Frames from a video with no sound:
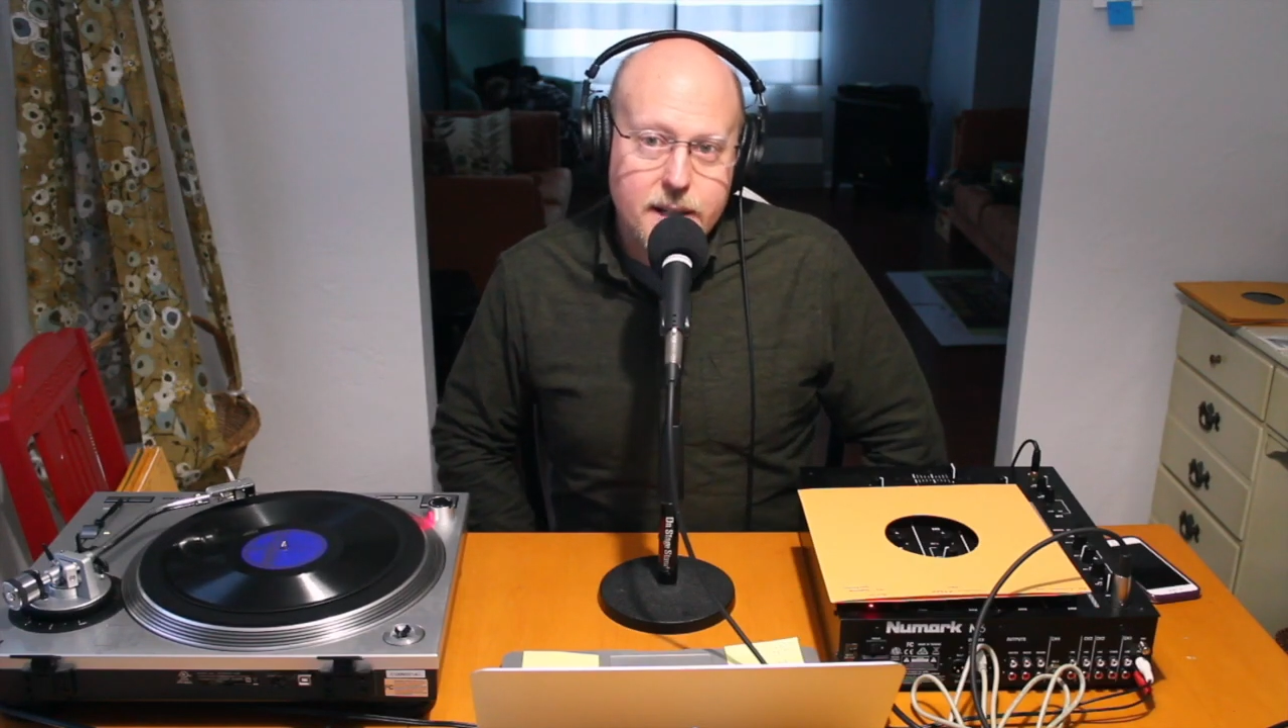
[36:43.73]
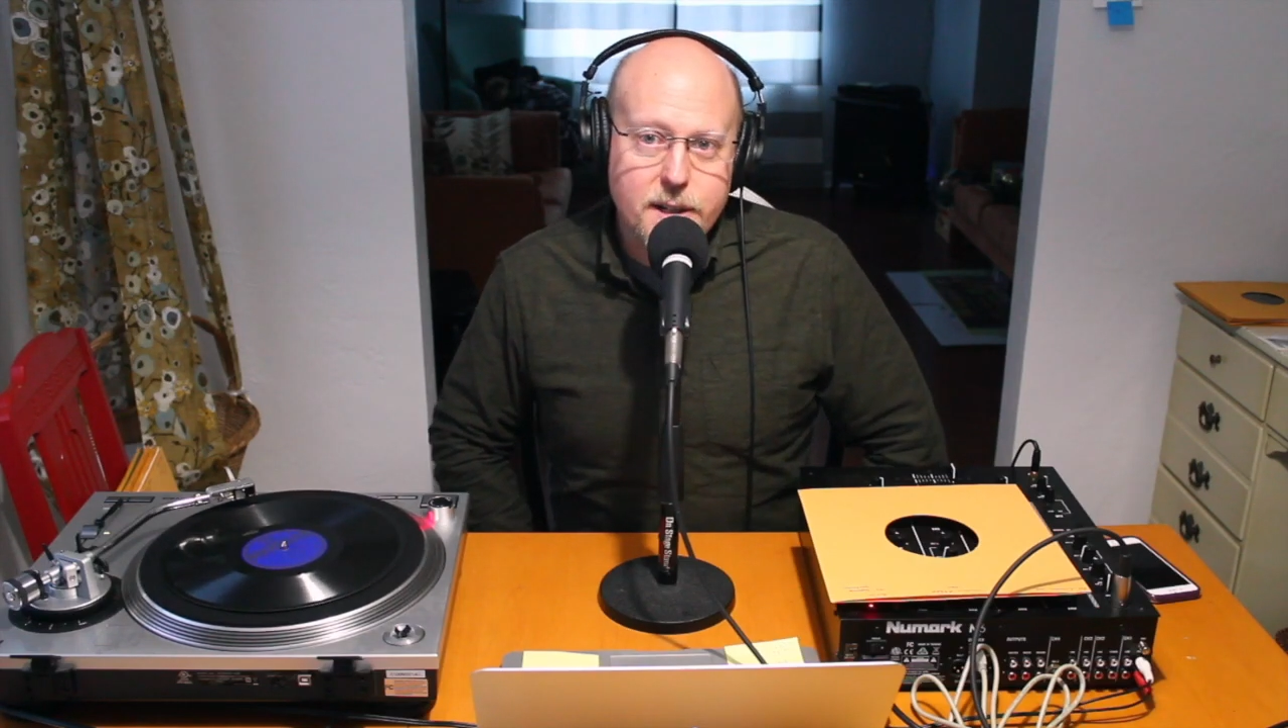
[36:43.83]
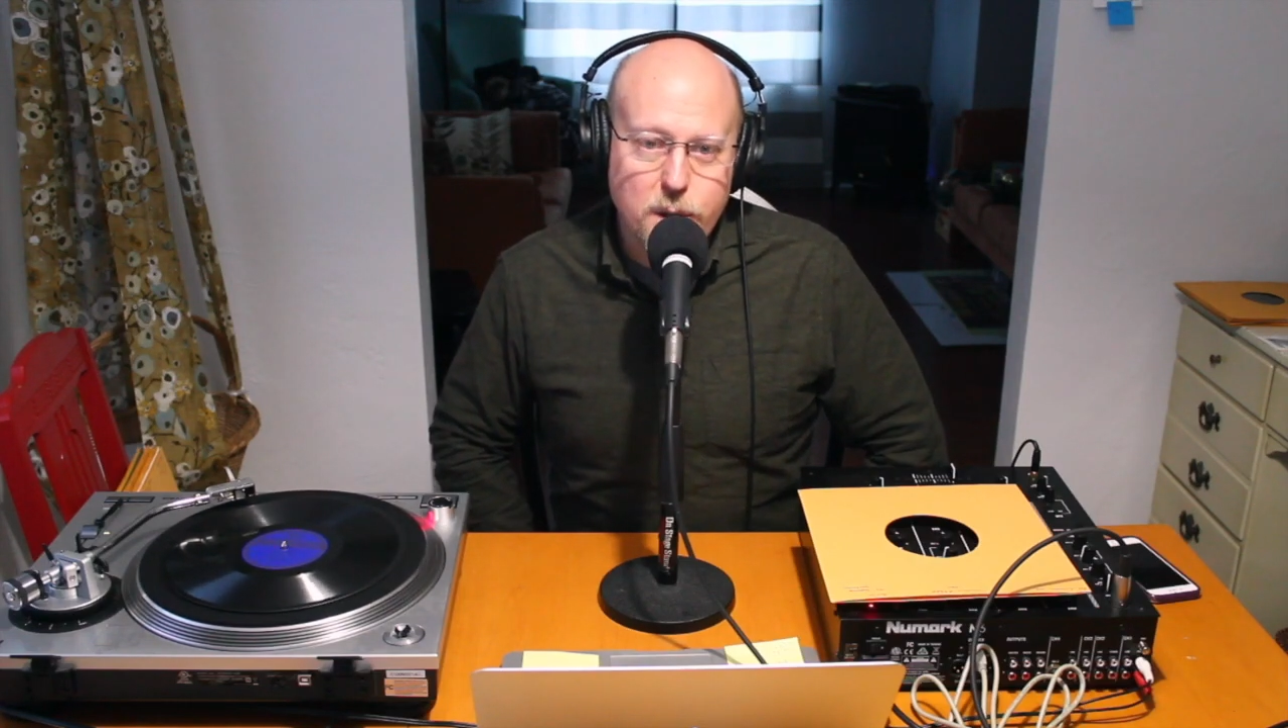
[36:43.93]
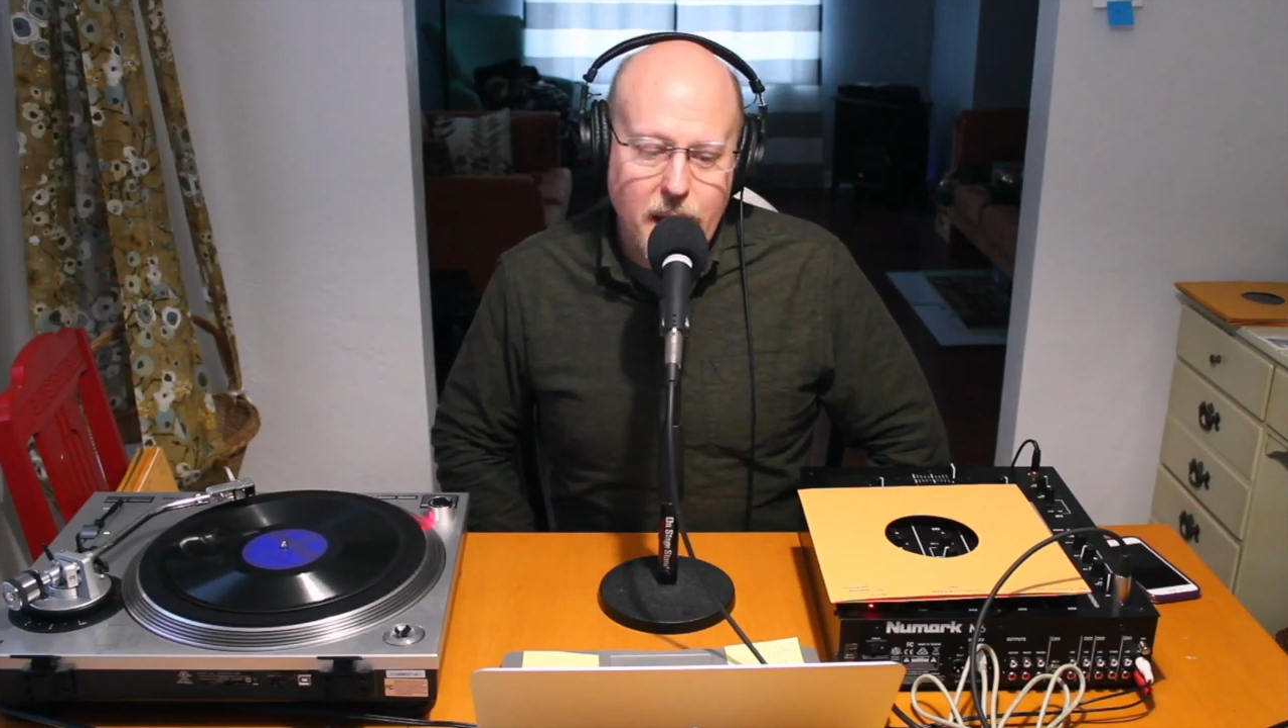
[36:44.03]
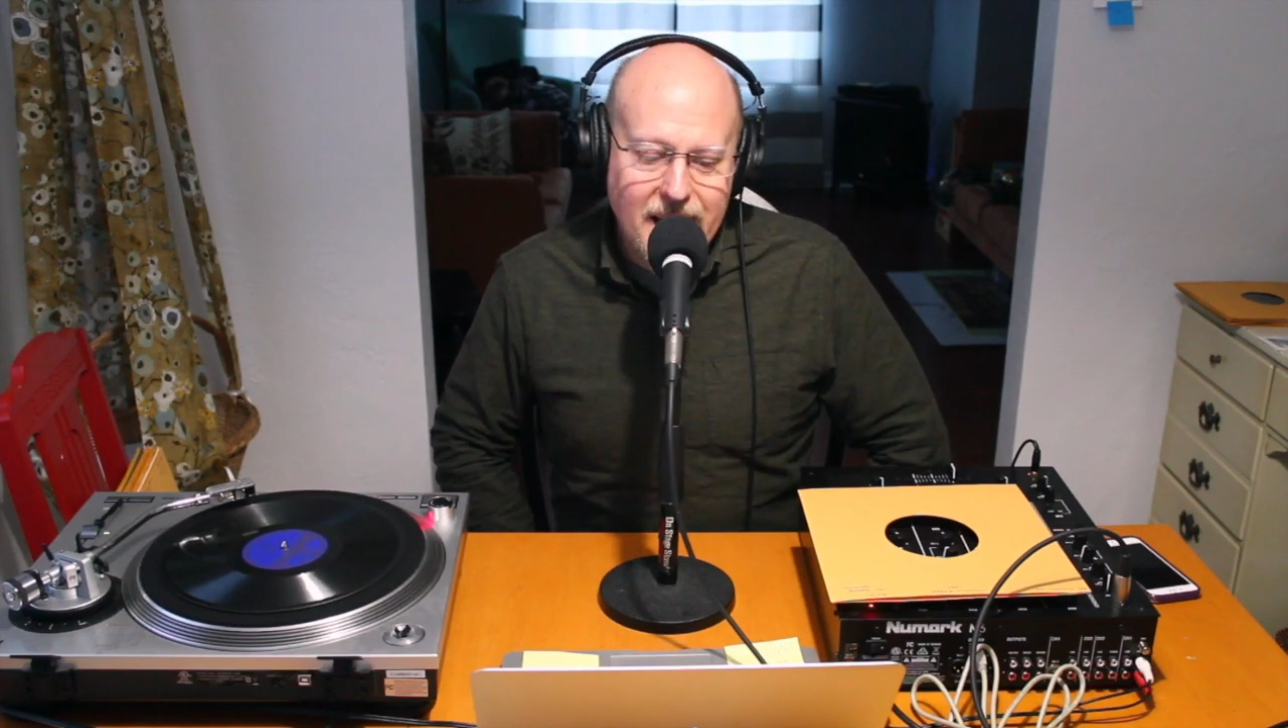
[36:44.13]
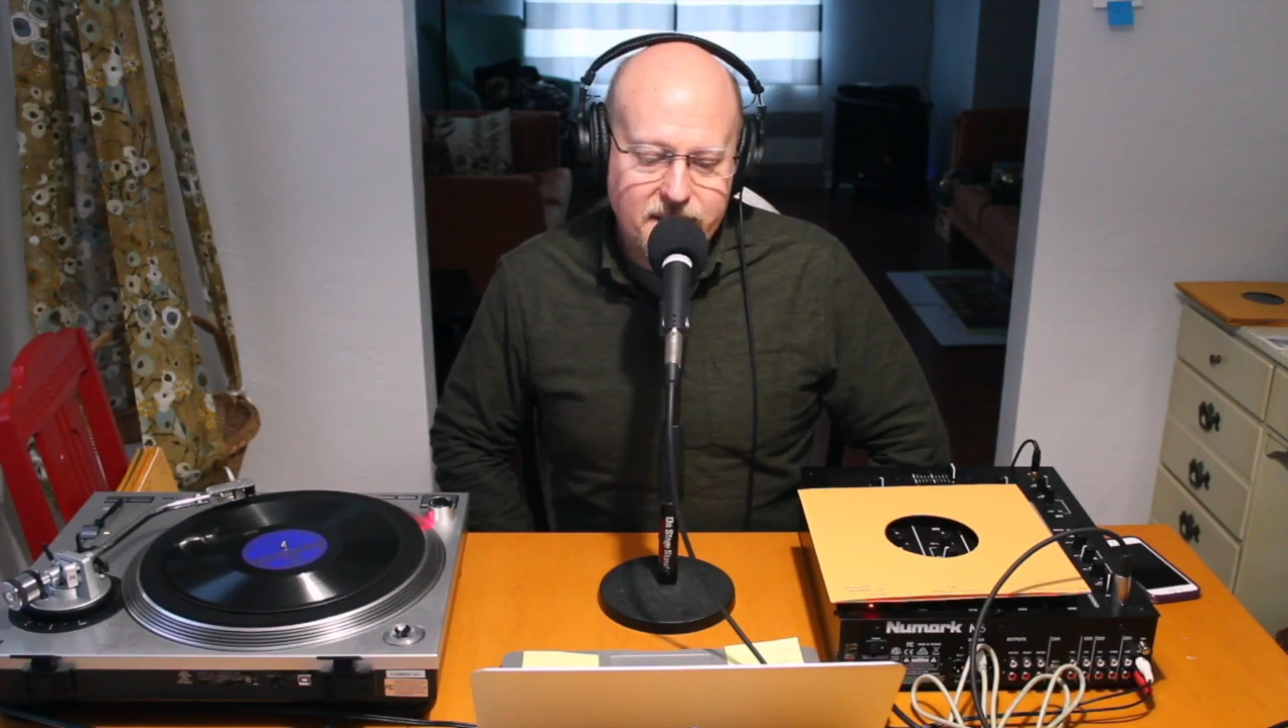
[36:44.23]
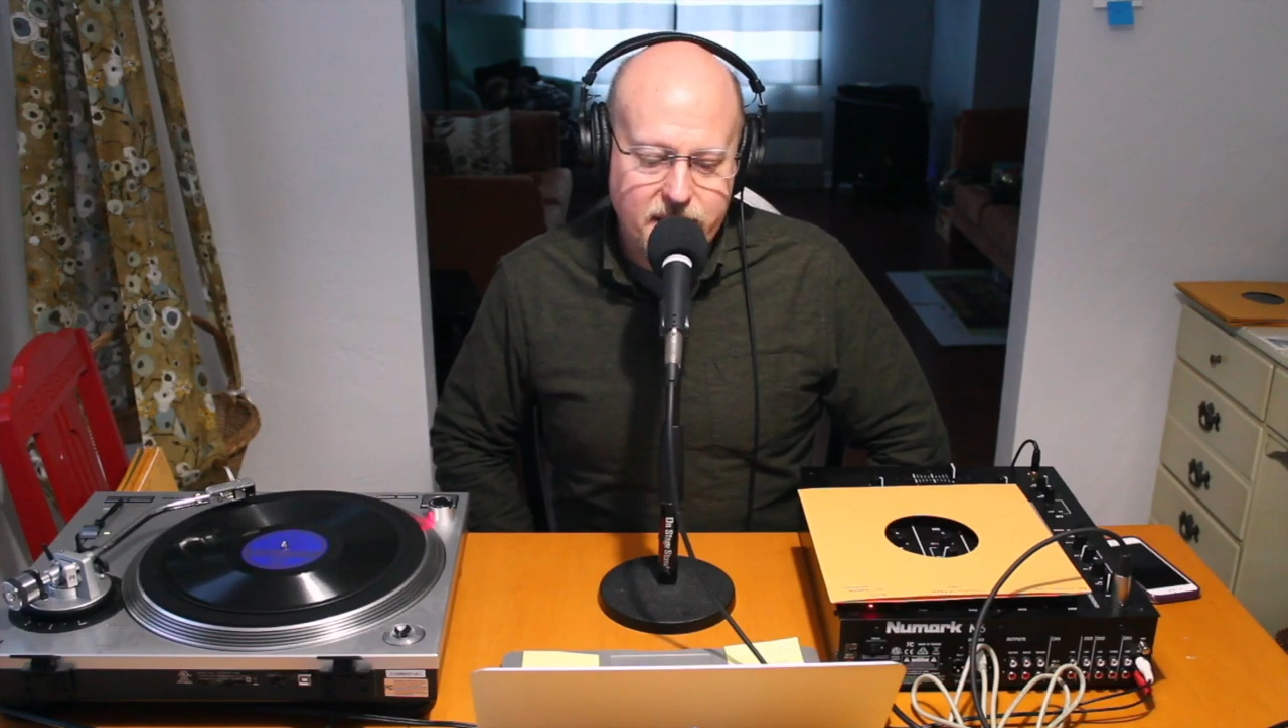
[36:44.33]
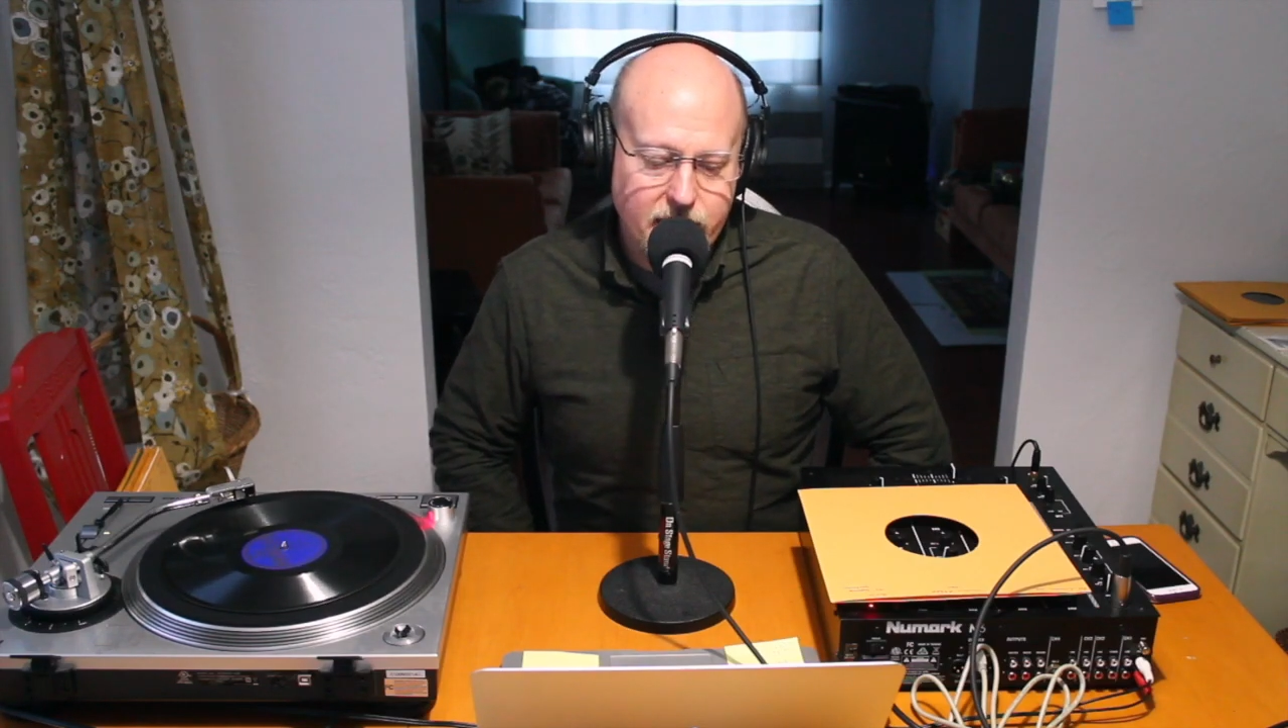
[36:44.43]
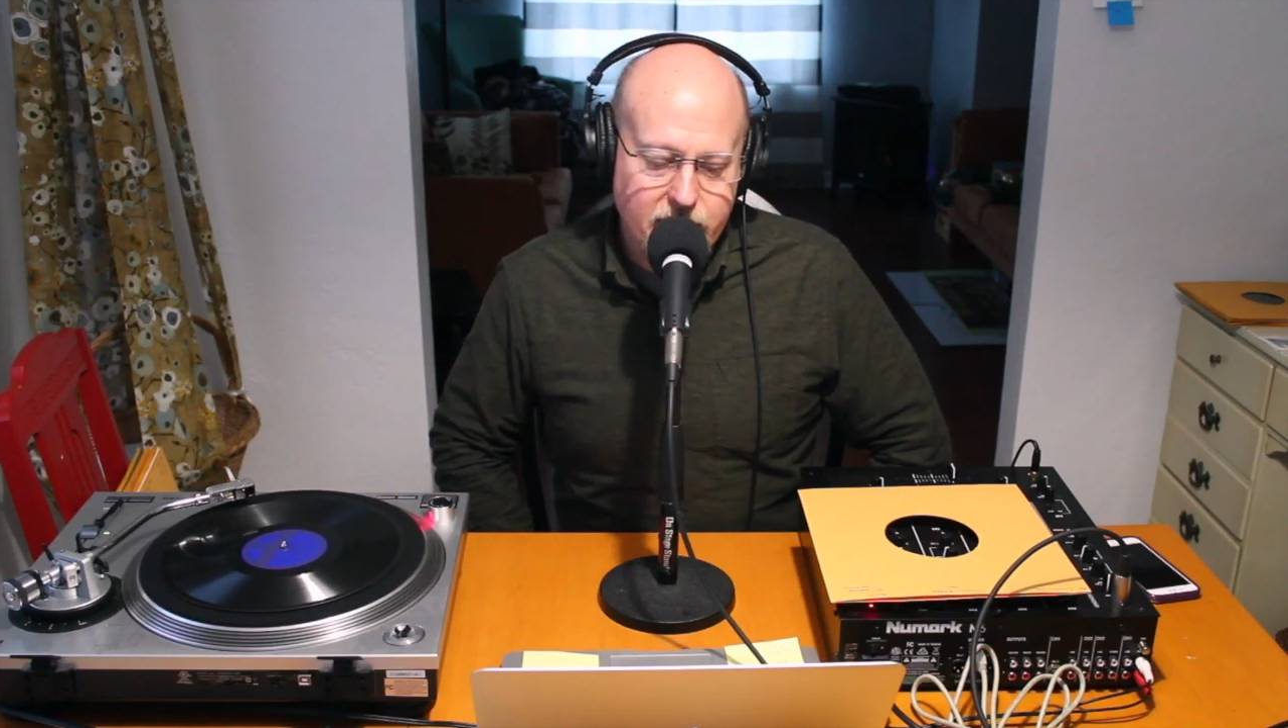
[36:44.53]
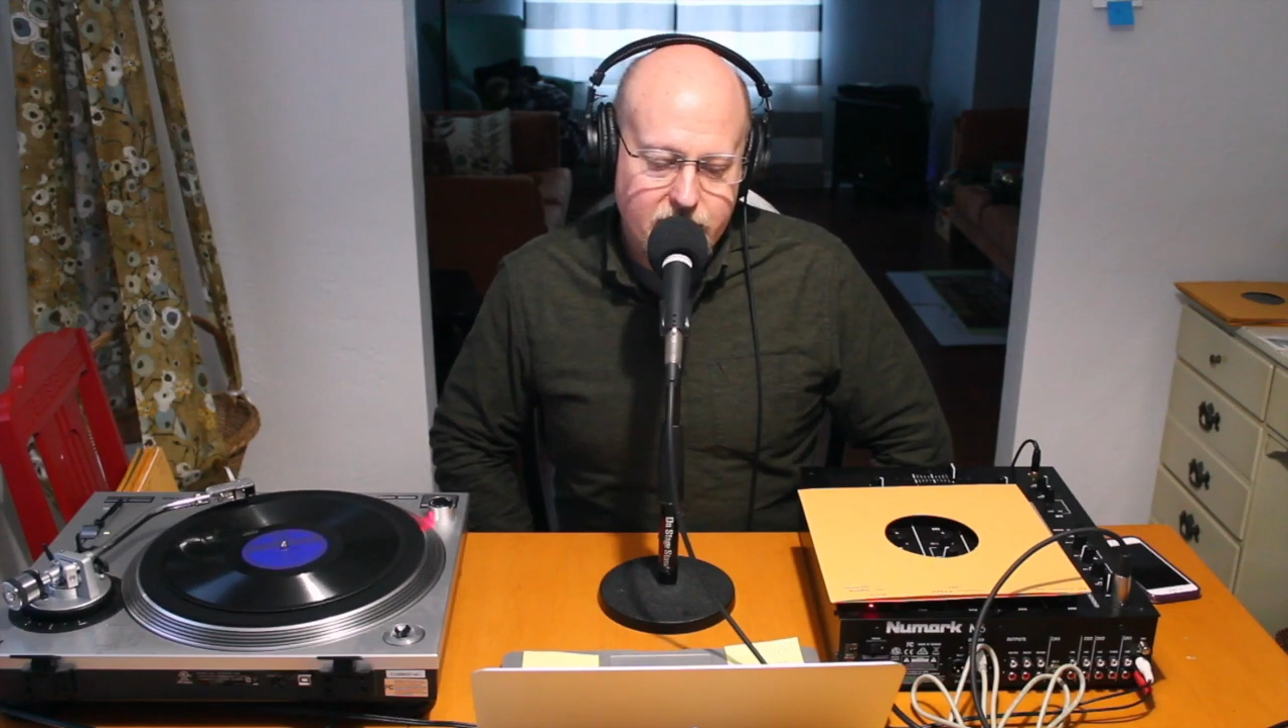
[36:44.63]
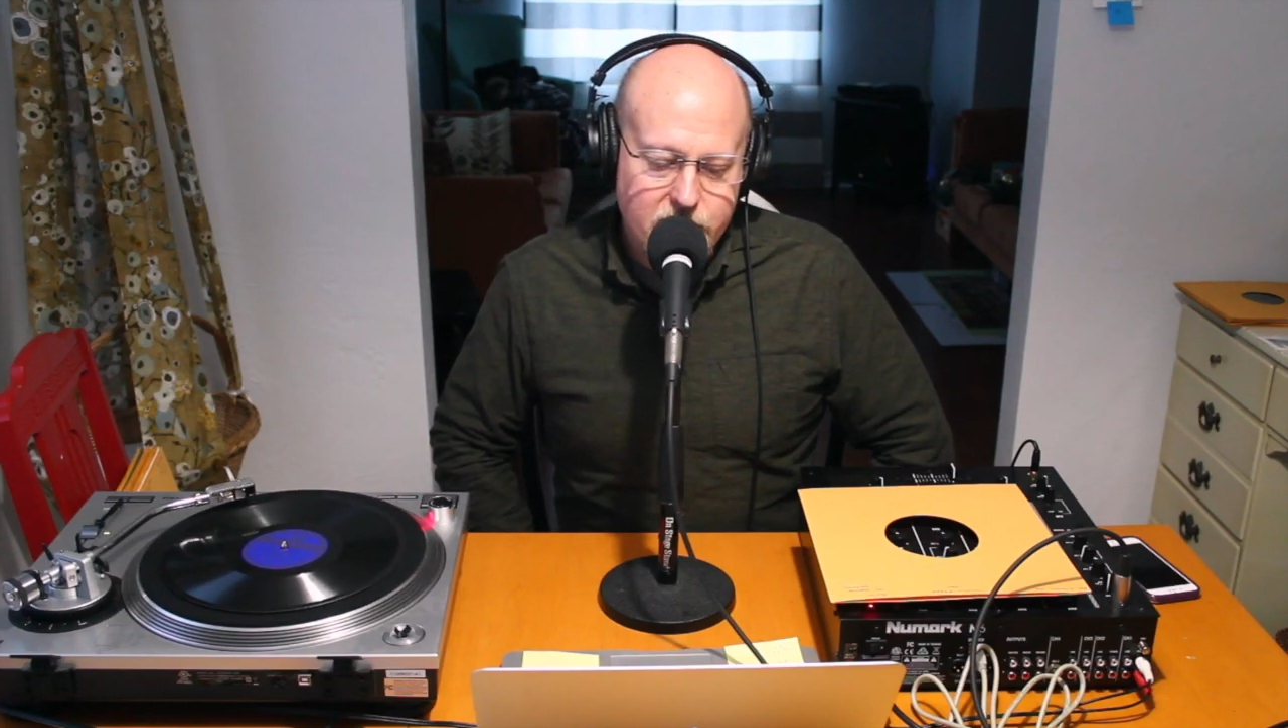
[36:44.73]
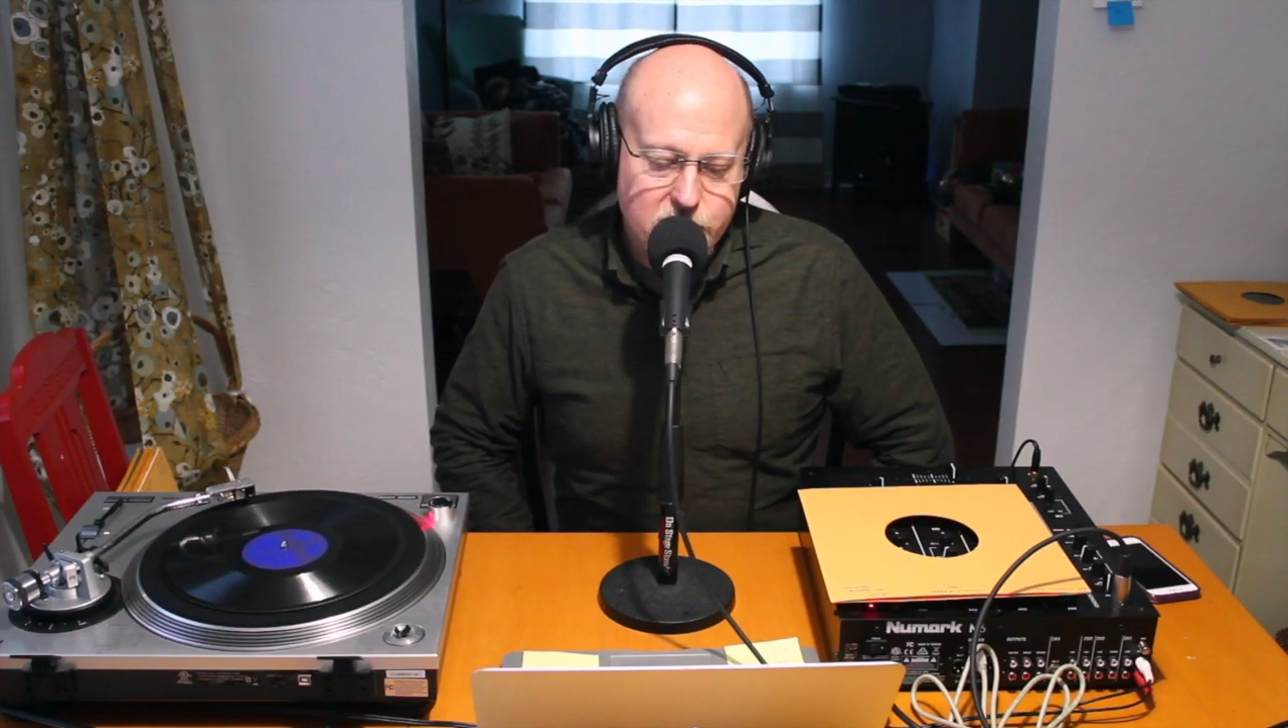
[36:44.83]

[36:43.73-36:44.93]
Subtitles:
classic